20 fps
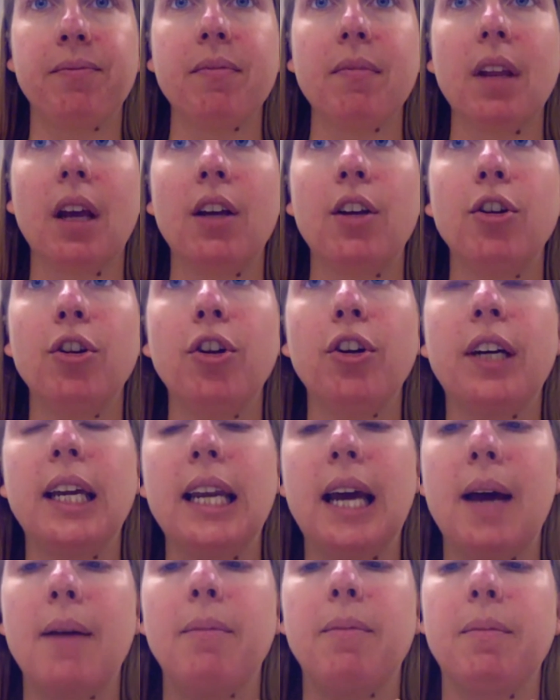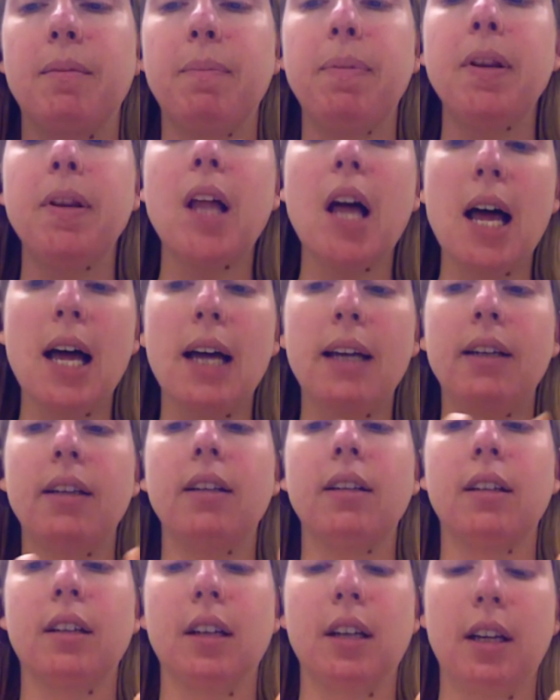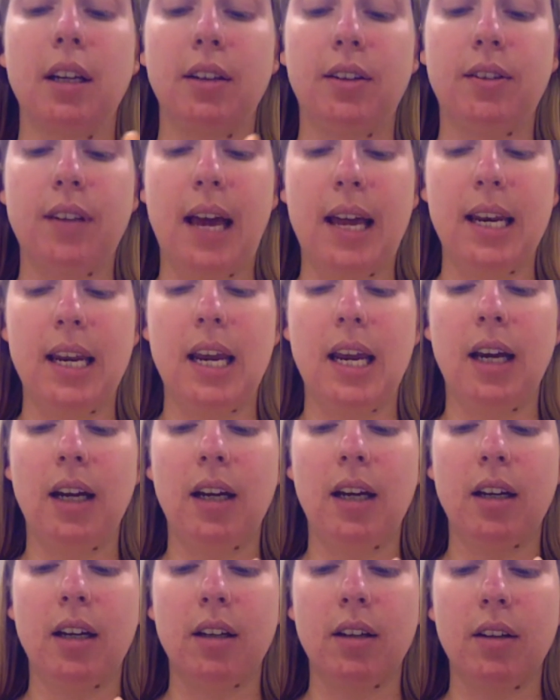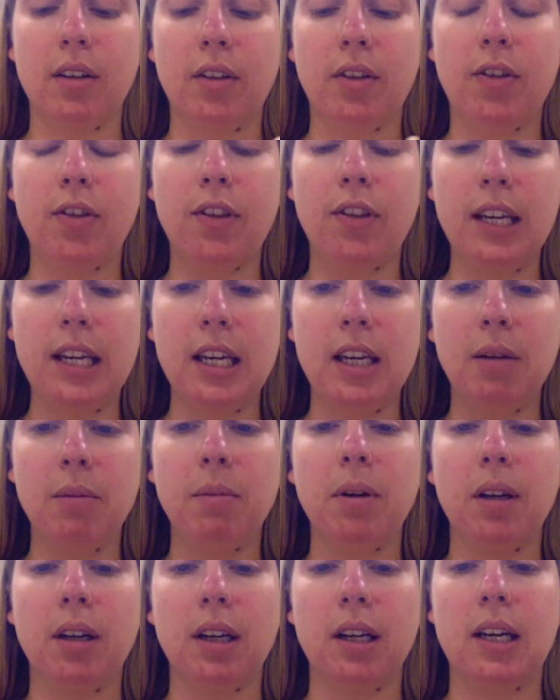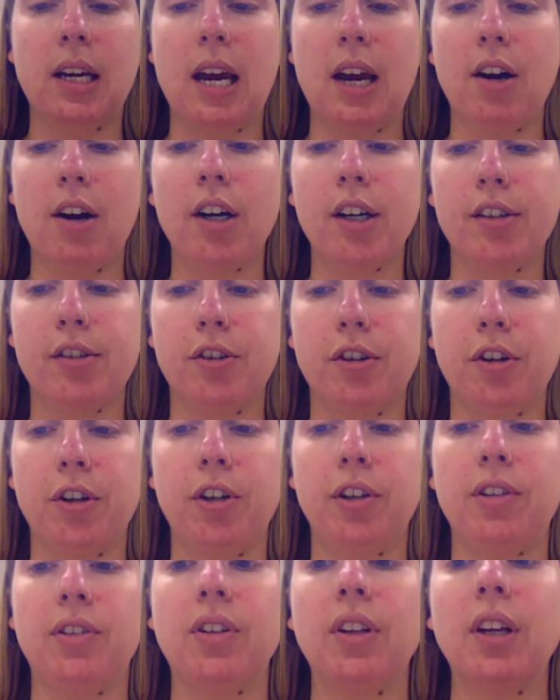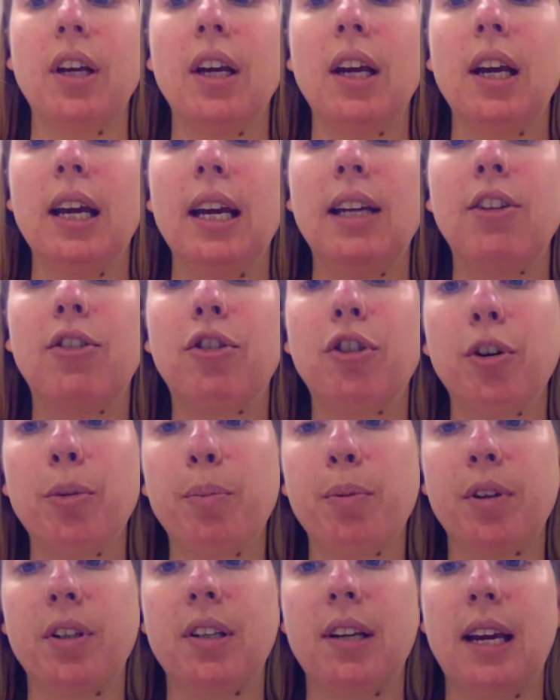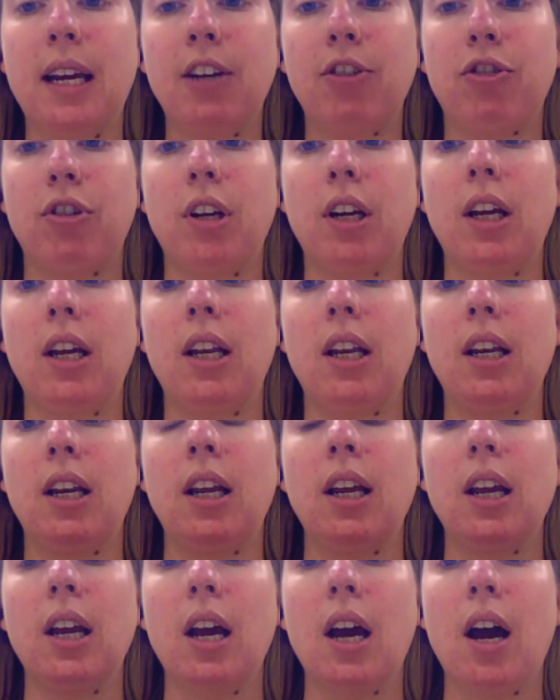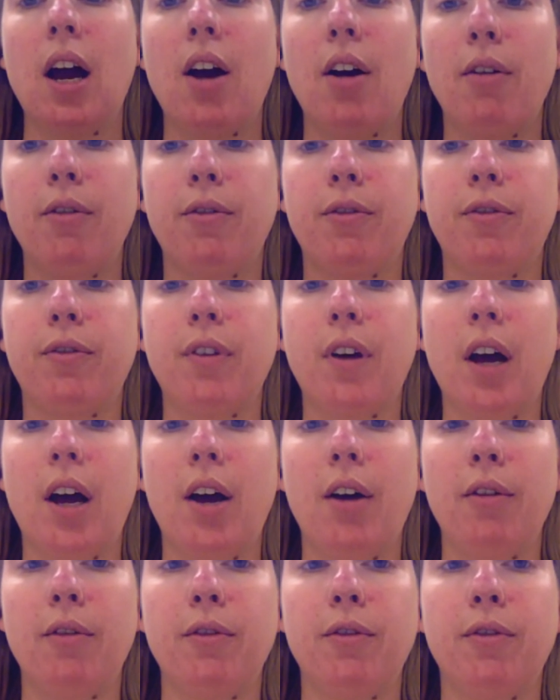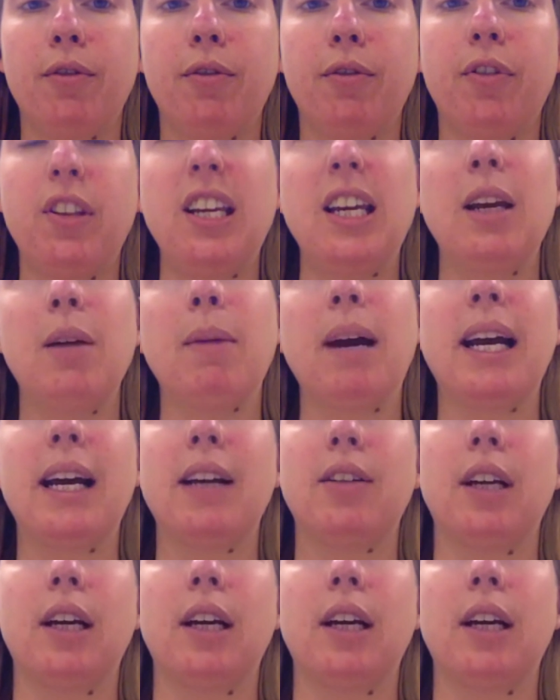you're looking at plot, setting, theme, characters, interpretation of theme. I guess I kind of